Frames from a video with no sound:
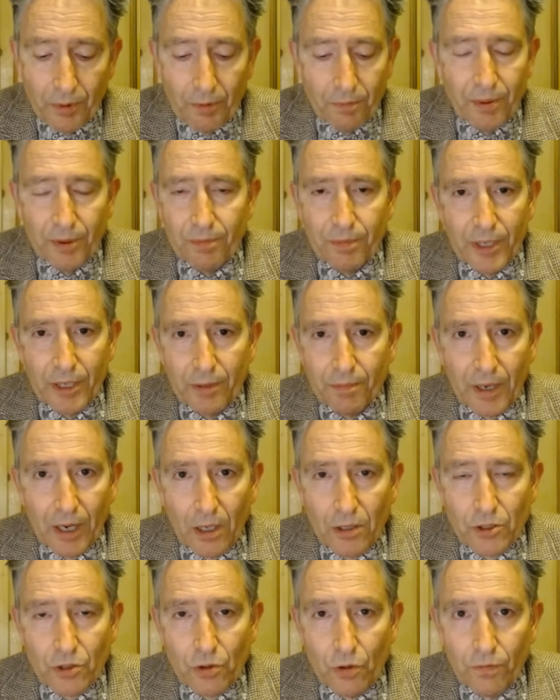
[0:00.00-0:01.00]
be a part
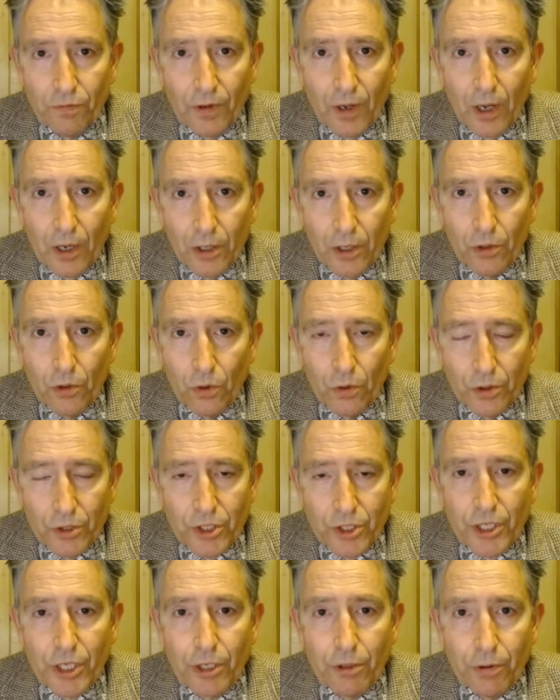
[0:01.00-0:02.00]
of your
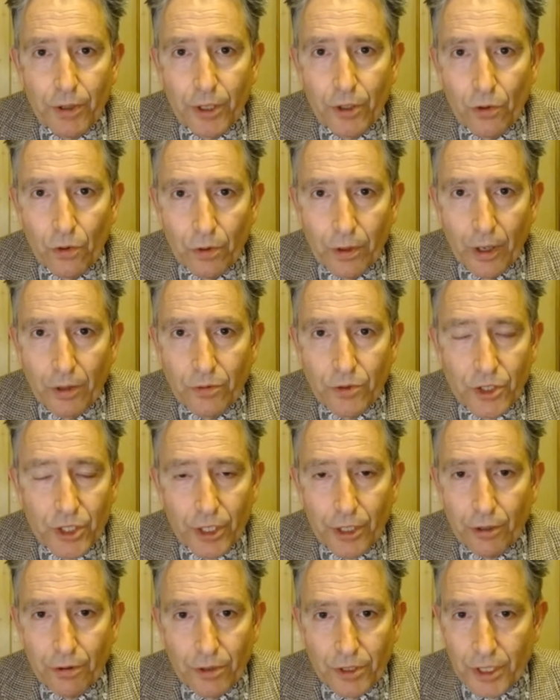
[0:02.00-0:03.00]
securing your own
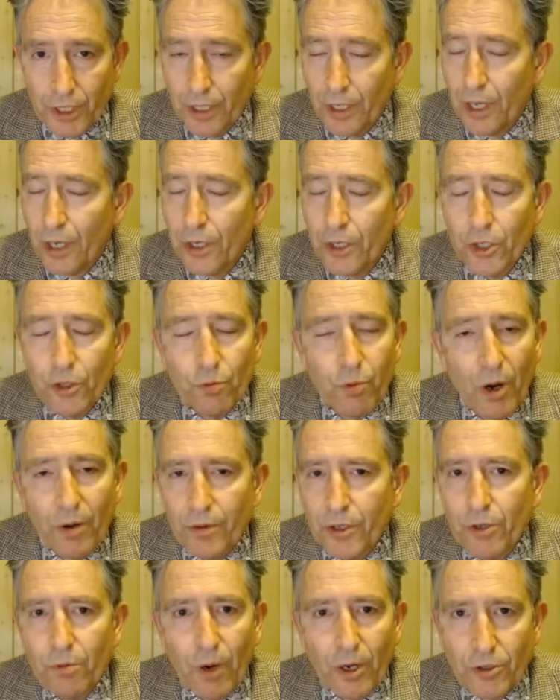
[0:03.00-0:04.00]
security? You
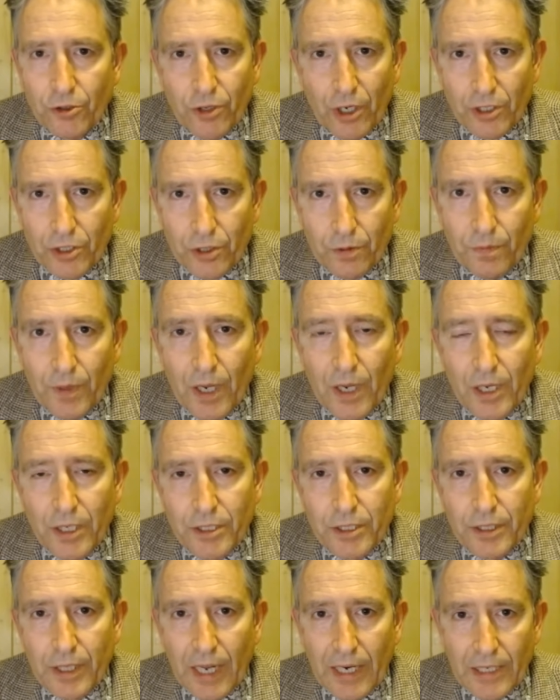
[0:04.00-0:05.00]
won't trust them to
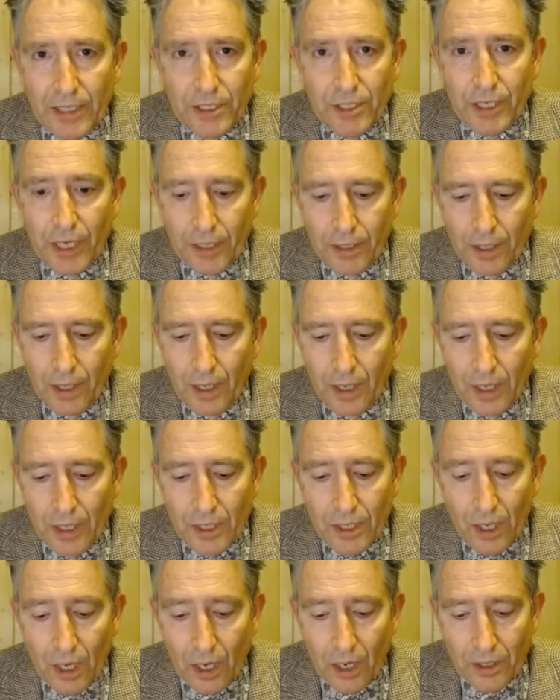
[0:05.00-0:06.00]
that extent.
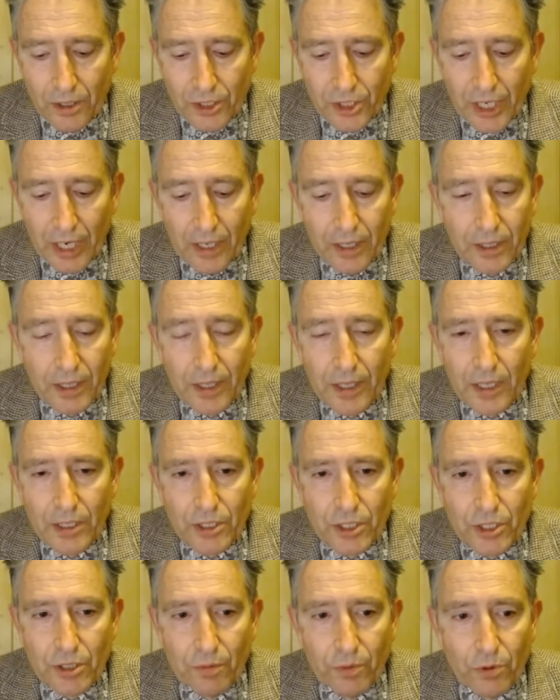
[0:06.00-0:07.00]
Secondly, there's a
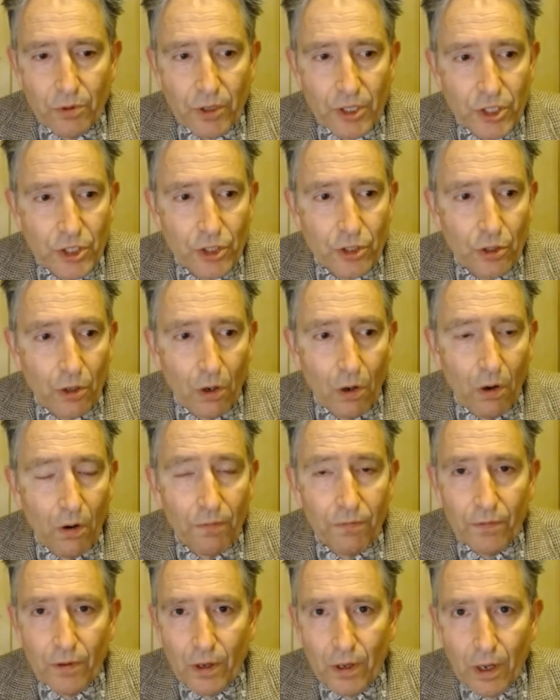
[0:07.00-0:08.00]
simple question of
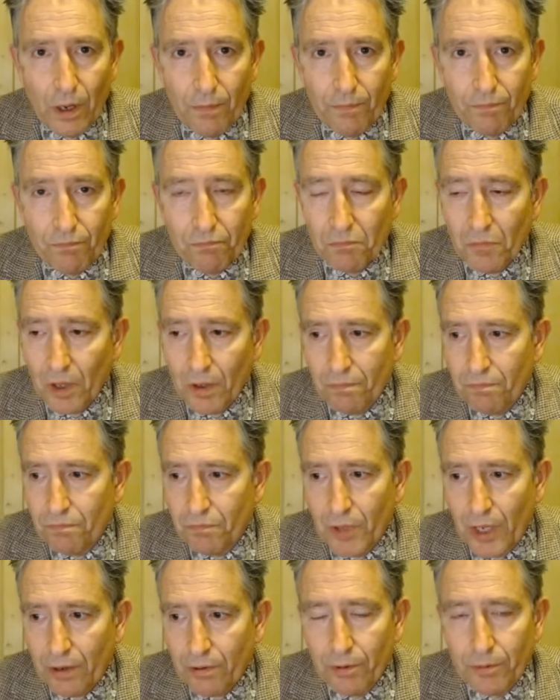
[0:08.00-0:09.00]
their
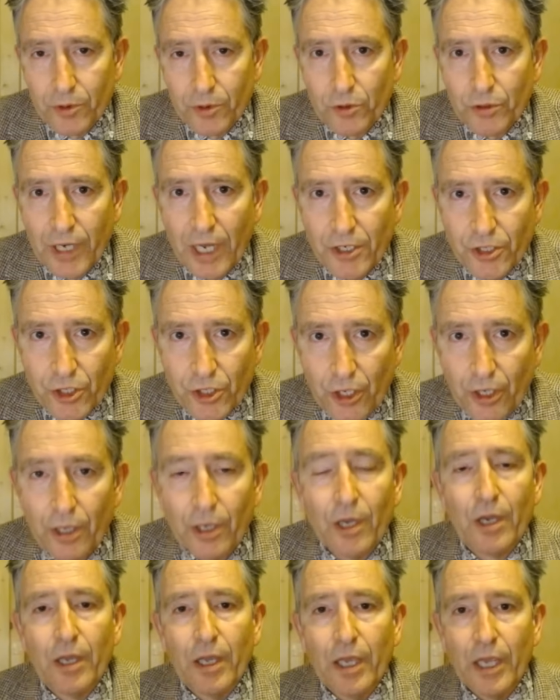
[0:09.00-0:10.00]
criminal nature.
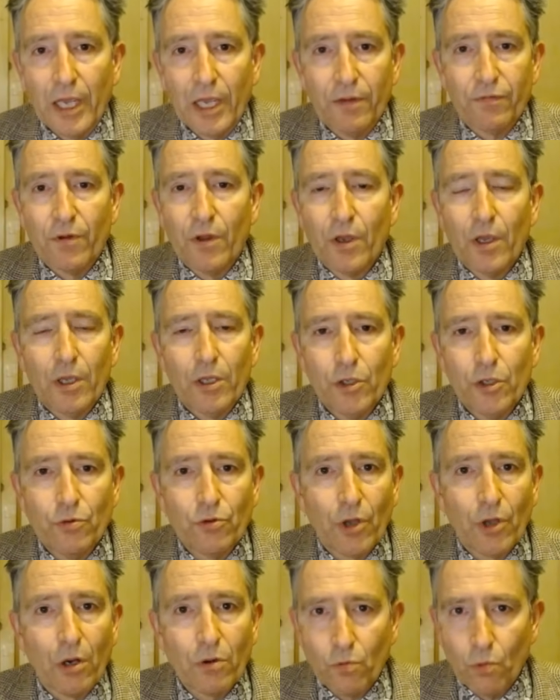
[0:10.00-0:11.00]
If you
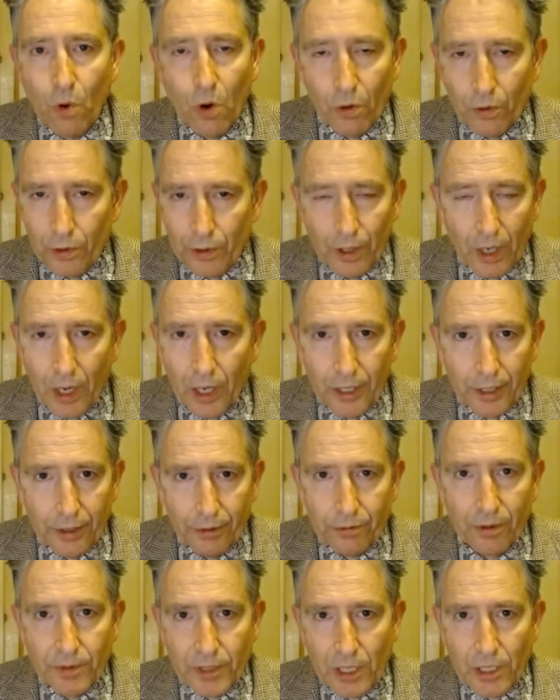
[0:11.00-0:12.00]
don't want highly
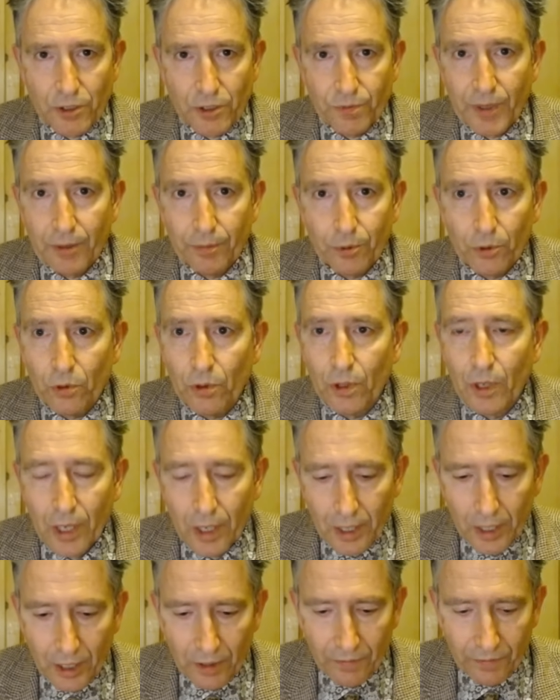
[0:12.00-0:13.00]
criminalized people
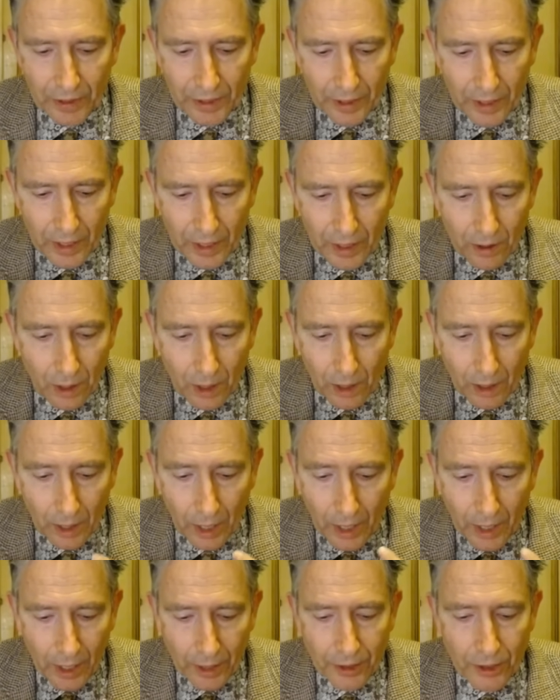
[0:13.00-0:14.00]
living
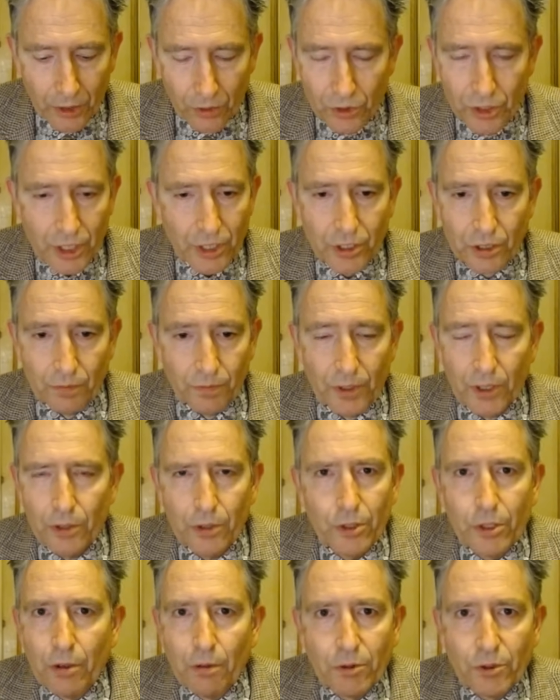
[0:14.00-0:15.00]
under your system, you don't
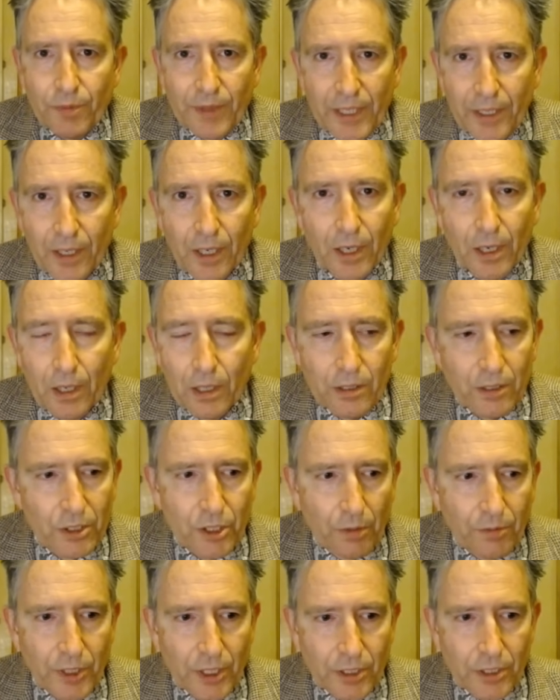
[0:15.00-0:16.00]
want to be
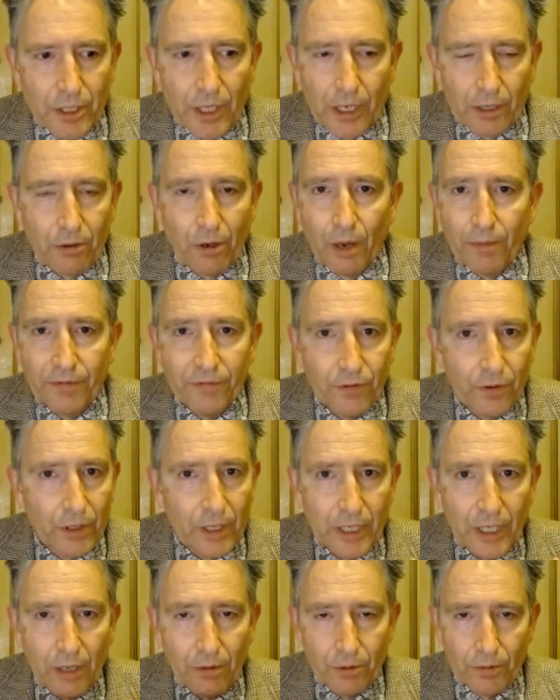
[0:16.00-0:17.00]
subject to their crime. If you can
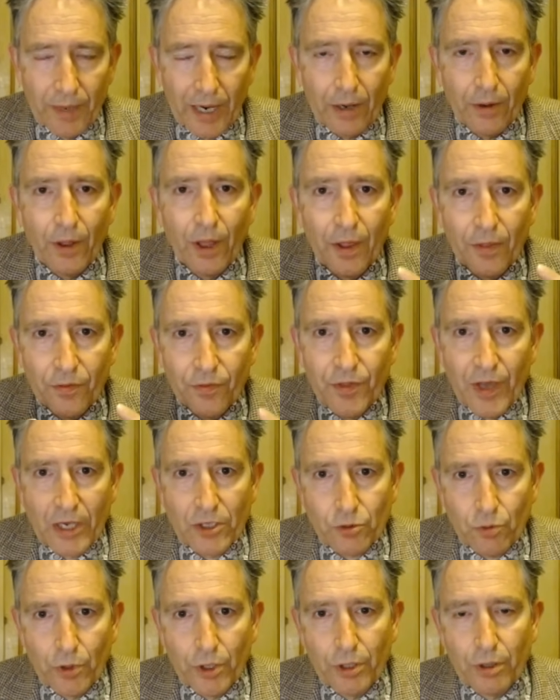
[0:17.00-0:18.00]
keep them out, that's
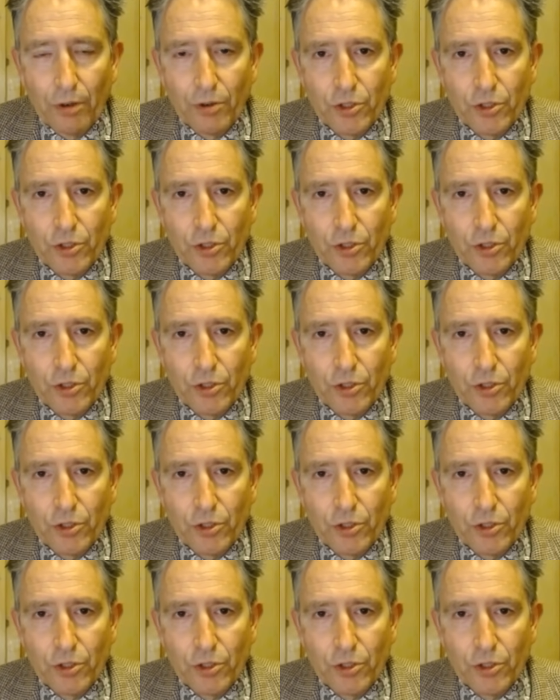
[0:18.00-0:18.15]
what you're going to